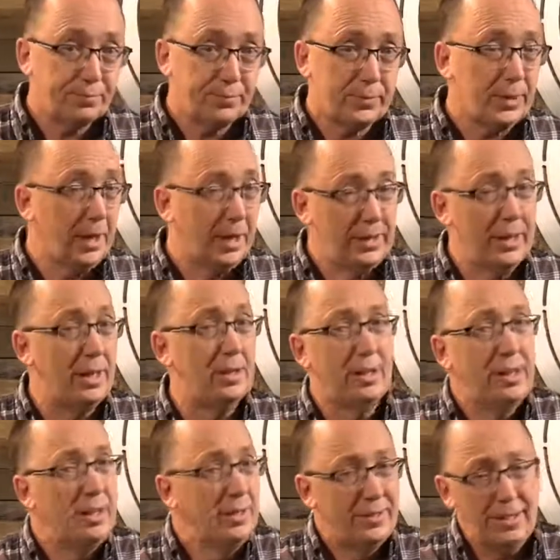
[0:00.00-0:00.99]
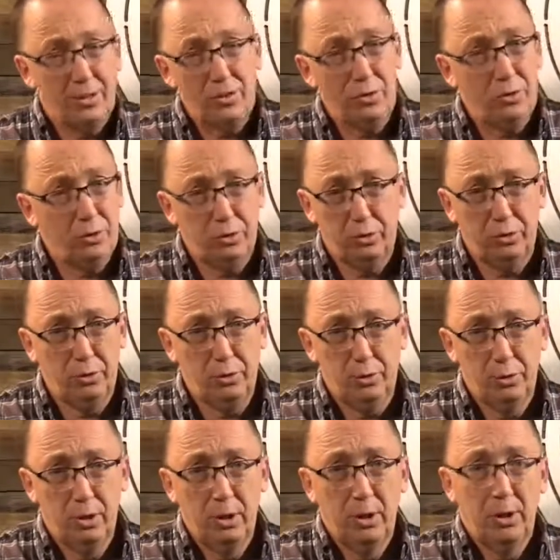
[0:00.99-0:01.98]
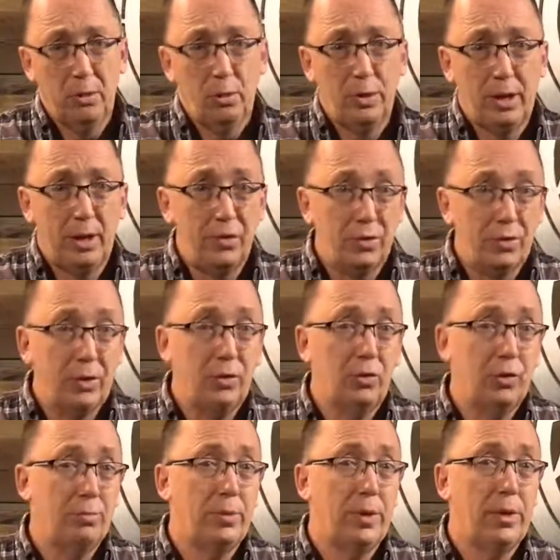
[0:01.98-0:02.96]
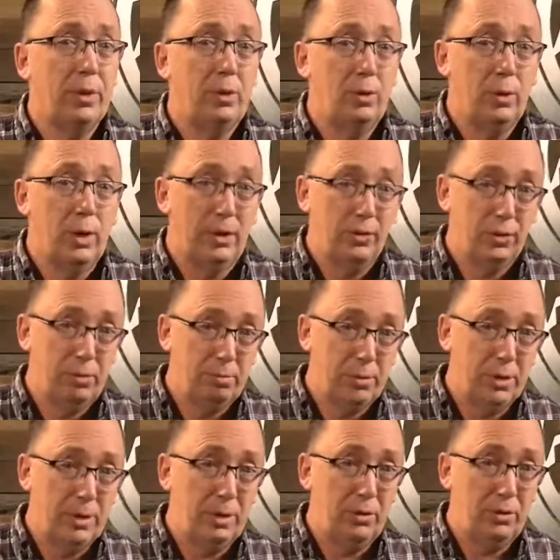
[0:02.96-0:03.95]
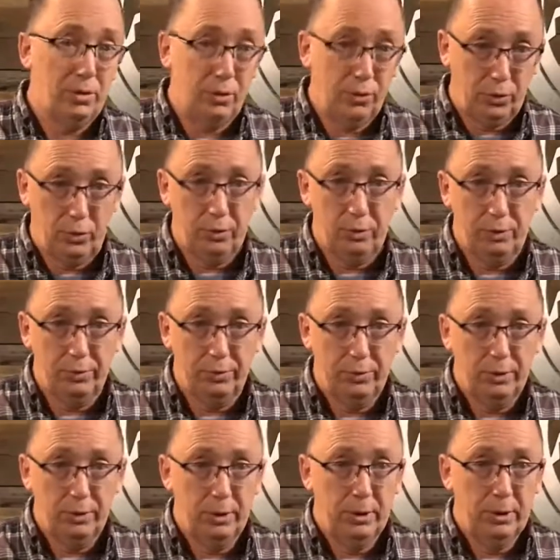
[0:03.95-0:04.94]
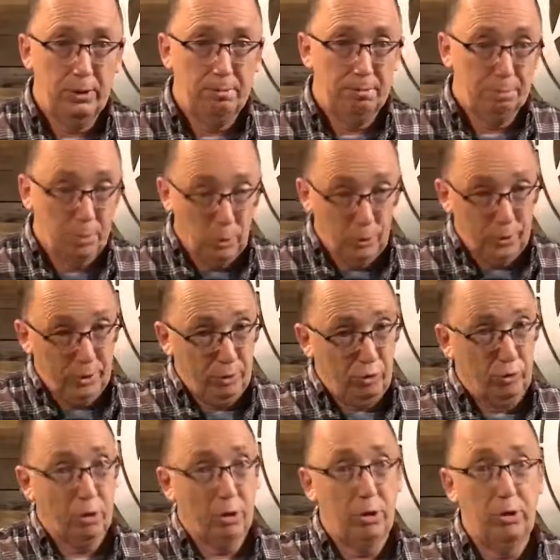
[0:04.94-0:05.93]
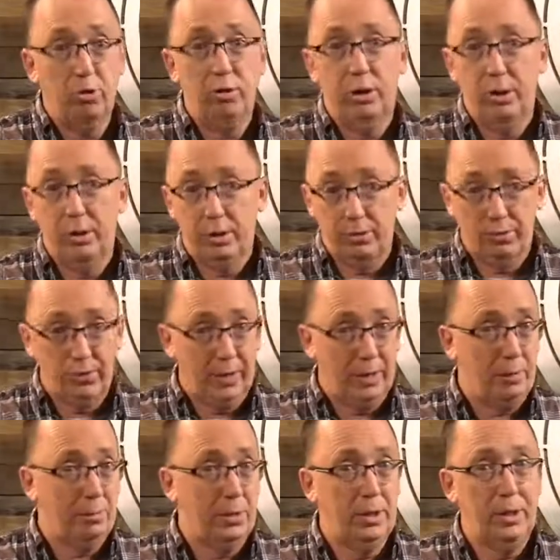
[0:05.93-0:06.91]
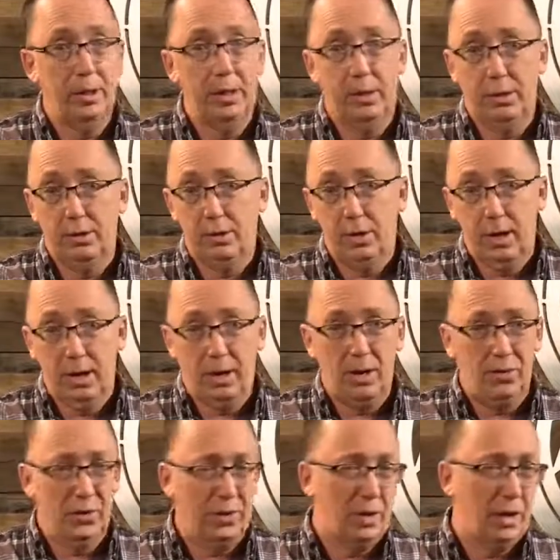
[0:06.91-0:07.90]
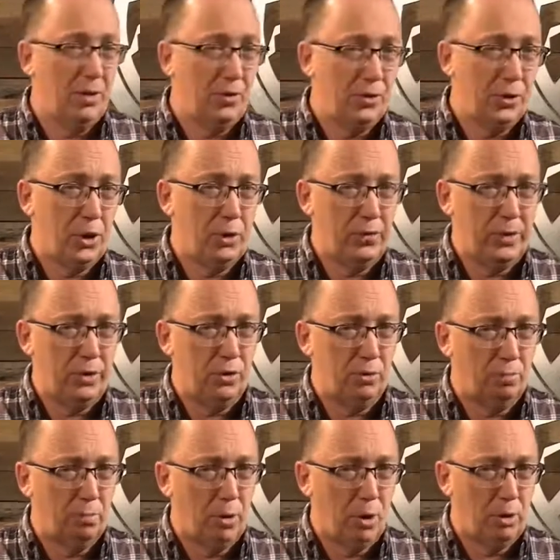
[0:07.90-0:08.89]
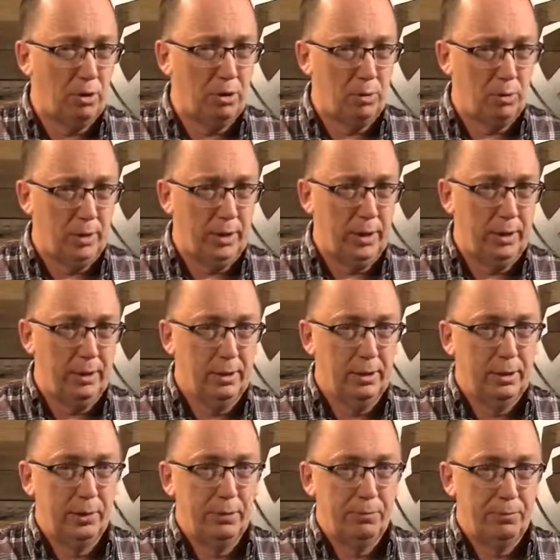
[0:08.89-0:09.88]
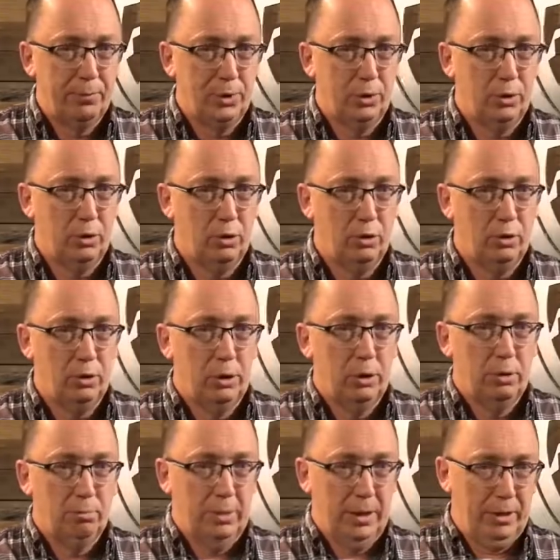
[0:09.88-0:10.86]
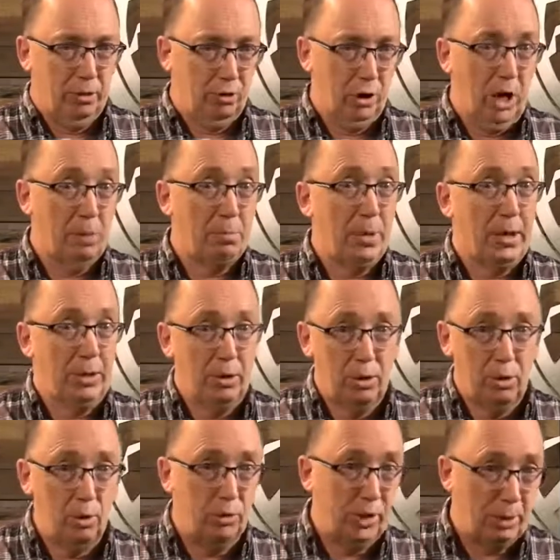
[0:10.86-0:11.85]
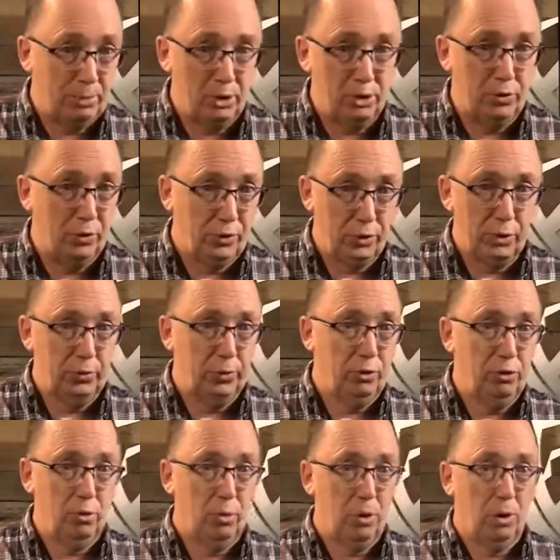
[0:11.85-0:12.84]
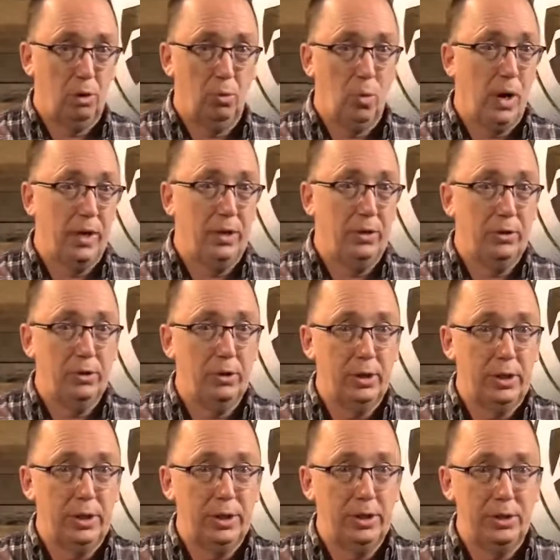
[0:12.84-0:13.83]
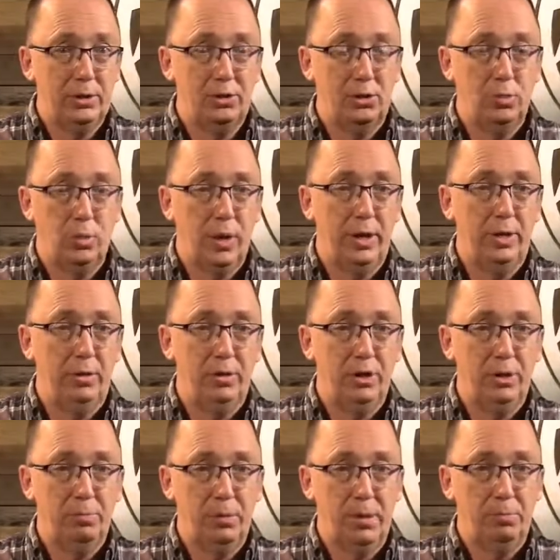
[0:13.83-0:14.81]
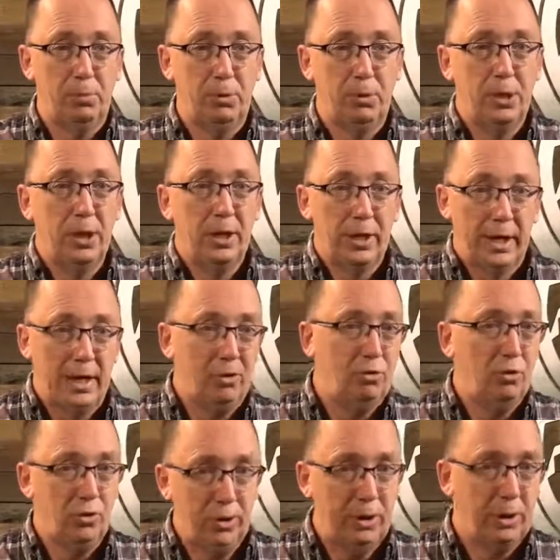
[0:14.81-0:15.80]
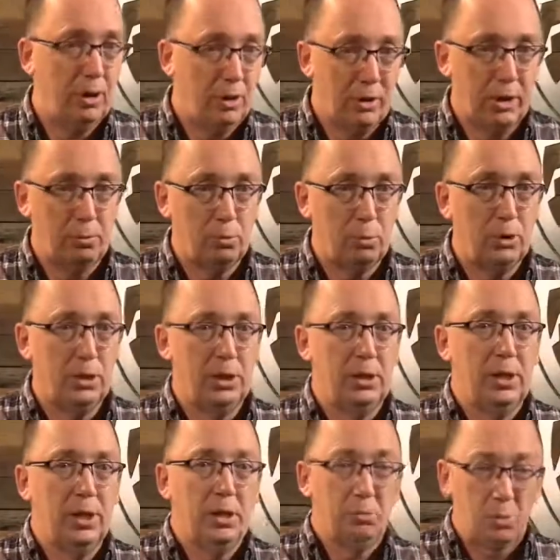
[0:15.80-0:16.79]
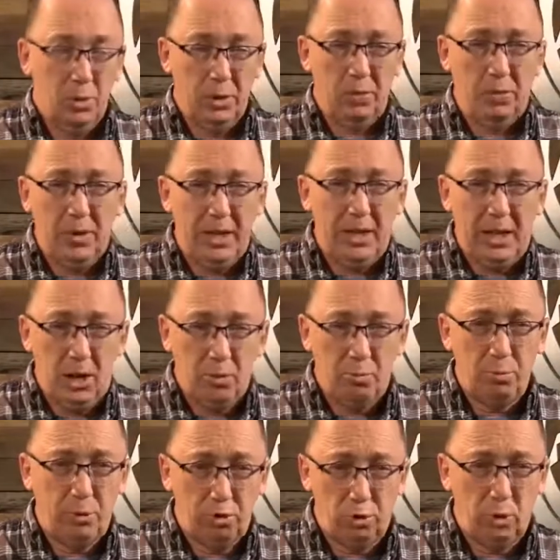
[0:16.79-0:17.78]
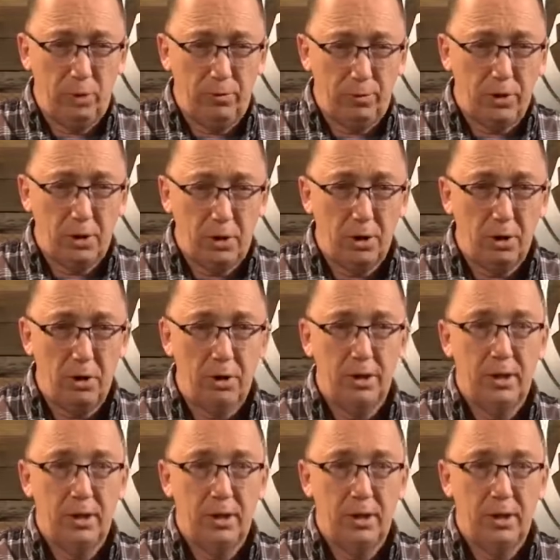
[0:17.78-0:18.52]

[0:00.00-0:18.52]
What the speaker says: And that's still true. When I see somebody who has committed to serve, both in church and in their family and in their house, and not serve in this martyr way, you know, making sure everybody knows how much of a servant you are, whining to your kids or whining to the people. Can't you see how hard I'm working? But when it really comes from a joyful heart,